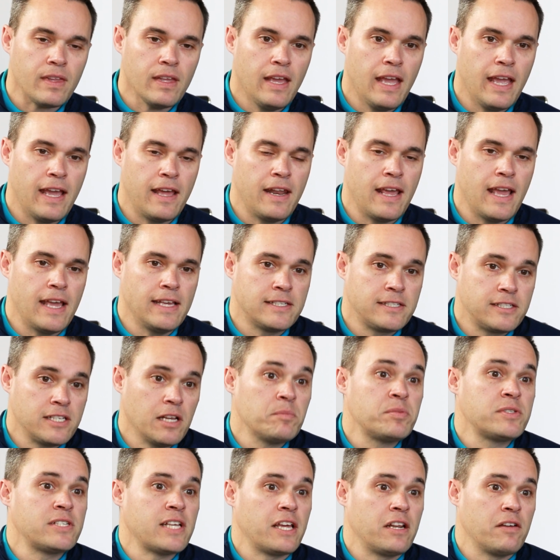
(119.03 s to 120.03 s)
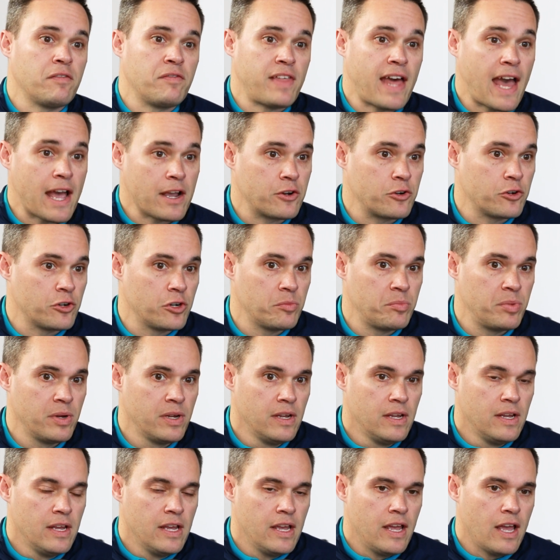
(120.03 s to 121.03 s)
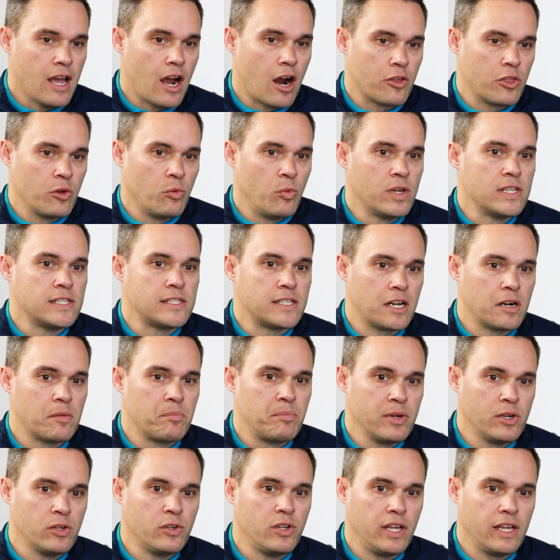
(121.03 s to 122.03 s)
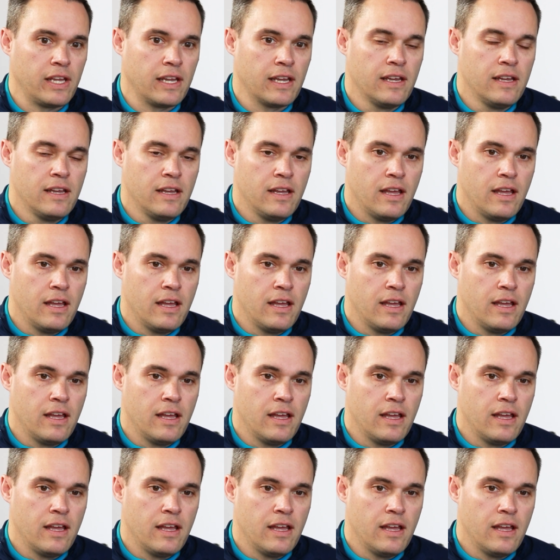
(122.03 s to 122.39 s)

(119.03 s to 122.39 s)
and a subset of that group are the ones that are building